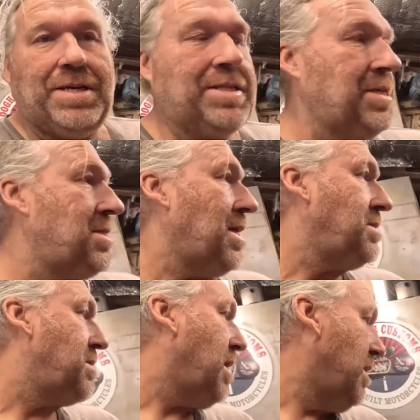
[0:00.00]
in the
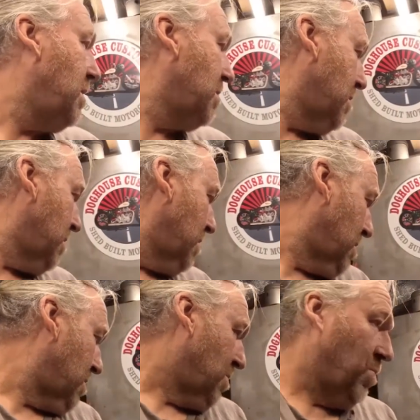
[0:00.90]
centre
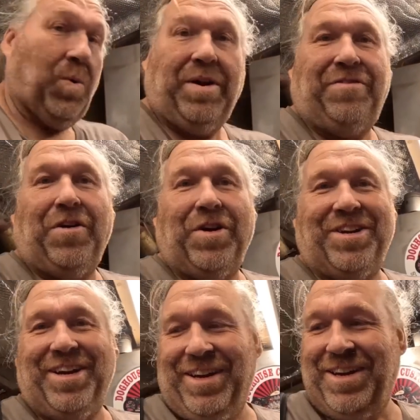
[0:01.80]
when I
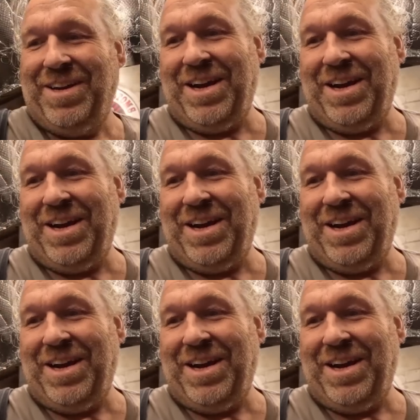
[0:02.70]
find it.